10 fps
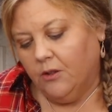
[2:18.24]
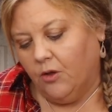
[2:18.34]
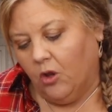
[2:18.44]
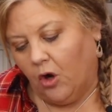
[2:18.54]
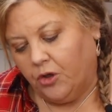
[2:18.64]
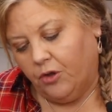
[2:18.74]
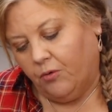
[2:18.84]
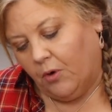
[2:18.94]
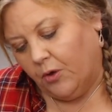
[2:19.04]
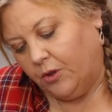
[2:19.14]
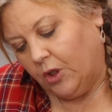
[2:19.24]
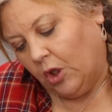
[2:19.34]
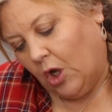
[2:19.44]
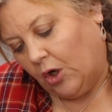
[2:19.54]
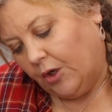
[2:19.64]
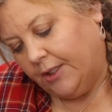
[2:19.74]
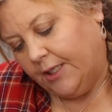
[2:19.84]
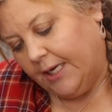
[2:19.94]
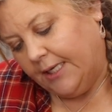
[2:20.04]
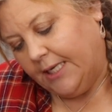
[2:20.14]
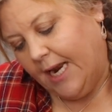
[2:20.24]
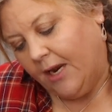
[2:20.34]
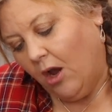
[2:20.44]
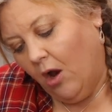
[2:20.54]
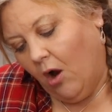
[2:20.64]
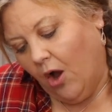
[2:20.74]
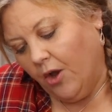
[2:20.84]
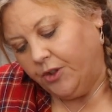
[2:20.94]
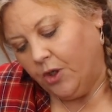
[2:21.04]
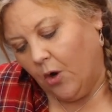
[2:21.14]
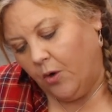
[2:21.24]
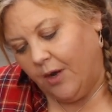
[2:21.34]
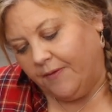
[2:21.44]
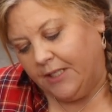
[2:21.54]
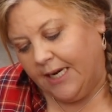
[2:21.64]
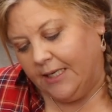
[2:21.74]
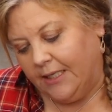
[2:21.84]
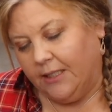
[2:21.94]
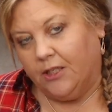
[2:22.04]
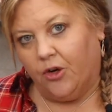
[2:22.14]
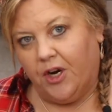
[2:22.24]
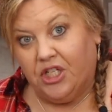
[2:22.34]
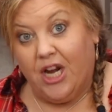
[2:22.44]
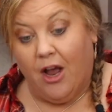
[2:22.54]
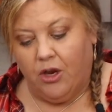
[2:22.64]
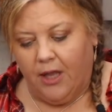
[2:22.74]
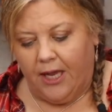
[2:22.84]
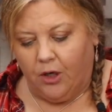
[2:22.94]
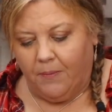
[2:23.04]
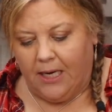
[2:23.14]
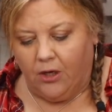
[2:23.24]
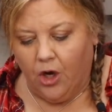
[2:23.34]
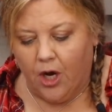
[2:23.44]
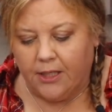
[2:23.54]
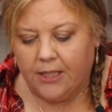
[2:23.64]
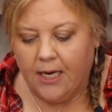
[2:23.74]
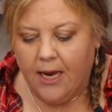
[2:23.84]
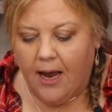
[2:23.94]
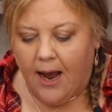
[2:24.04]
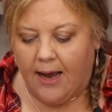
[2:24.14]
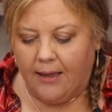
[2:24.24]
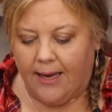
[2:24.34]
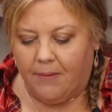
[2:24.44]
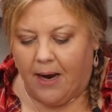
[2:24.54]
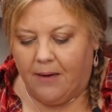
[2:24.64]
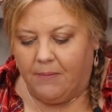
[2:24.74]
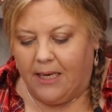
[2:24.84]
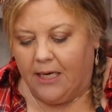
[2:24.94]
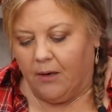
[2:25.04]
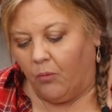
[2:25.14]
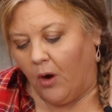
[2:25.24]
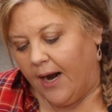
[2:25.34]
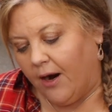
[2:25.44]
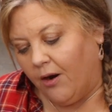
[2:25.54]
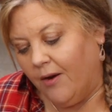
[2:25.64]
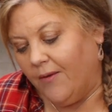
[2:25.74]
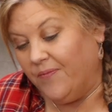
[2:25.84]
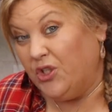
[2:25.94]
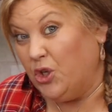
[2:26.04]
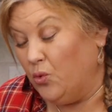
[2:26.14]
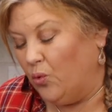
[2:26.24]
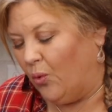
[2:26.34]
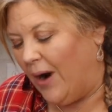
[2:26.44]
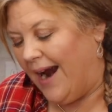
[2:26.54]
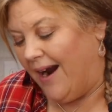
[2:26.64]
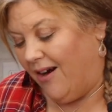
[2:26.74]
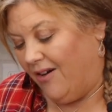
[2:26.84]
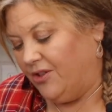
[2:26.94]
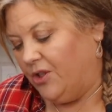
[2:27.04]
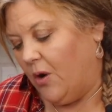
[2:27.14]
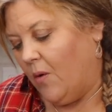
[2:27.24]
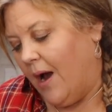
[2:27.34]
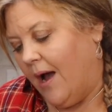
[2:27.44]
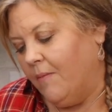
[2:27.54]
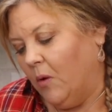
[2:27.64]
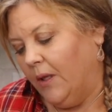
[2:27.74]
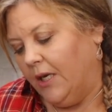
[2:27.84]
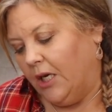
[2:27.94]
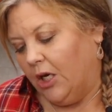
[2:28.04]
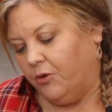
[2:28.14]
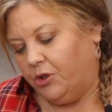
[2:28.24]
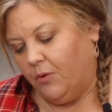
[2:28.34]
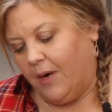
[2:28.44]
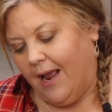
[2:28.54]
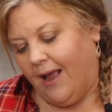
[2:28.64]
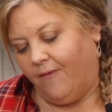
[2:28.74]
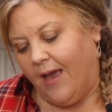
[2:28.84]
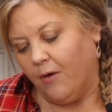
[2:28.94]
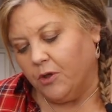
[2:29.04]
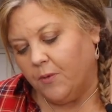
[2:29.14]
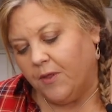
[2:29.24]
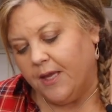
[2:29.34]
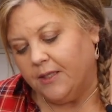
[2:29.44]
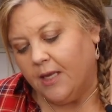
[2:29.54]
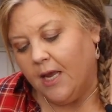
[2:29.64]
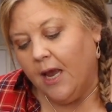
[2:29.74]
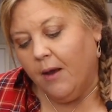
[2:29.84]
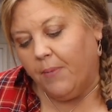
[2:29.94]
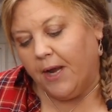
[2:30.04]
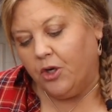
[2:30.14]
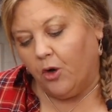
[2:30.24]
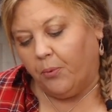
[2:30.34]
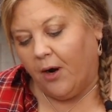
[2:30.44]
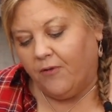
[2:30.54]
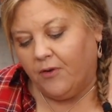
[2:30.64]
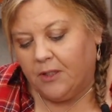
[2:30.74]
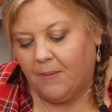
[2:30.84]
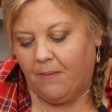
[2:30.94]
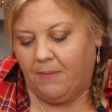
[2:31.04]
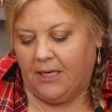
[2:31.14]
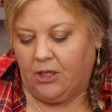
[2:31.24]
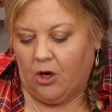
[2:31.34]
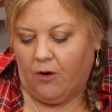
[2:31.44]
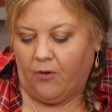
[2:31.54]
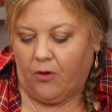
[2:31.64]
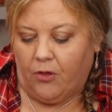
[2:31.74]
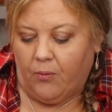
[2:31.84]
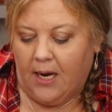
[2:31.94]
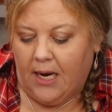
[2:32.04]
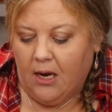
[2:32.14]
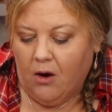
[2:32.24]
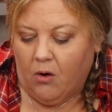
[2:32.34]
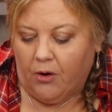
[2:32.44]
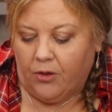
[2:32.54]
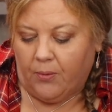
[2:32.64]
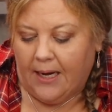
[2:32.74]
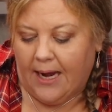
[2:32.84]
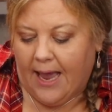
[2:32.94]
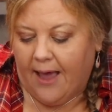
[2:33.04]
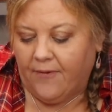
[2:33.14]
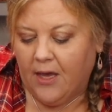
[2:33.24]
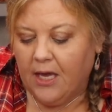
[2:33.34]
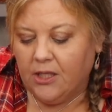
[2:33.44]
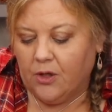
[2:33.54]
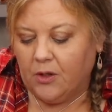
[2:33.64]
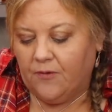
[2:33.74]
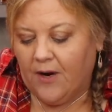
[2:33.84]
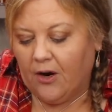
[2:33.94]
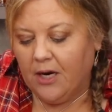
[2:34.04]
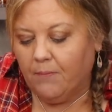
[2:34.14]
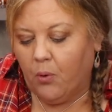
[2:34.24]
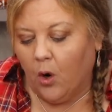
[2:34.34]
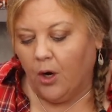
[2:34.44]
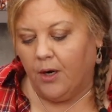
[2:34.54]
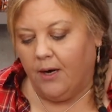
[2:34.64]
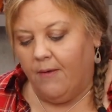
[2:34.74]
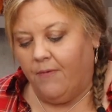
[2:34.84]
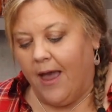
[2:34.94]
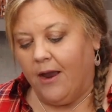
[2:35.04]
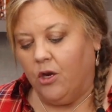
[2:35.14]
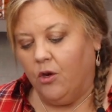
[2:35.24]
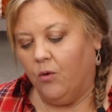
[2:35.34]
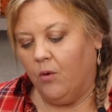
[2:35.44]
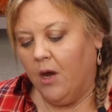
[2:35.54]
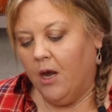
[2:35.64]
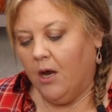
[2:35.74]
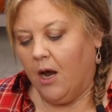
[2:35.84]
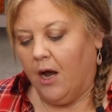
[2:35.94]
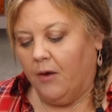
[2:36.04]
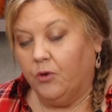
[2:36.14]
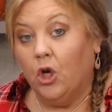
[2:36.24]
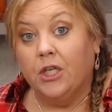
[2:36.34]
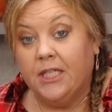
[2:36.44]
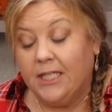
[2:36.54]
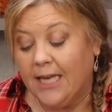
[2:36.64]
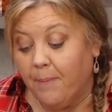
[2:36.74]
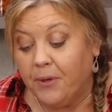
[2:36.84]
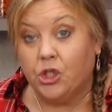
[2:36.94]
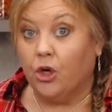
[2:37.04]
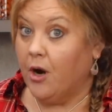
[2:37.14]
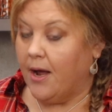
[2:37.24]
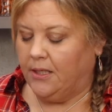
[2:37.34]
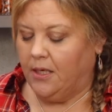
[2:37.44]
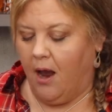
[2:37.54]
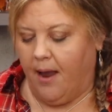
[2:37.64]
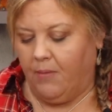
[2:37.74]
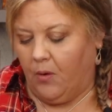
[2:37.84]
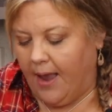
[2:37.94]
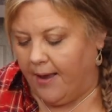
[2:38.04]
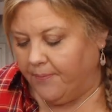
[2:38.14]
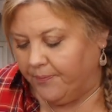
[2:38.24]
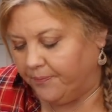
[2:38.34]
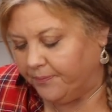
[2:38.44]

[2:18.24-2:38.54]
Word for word: So the larger the roast, the longer it's gonna take. Also, you have to take into consideration how you like your meat cooked. I like mine medium rare to rare, so I'm only gonna go two and a half hours with this, but your preference might be to go for three or three and a half. So it's very important that you uh, cook to temperature, not time, okay?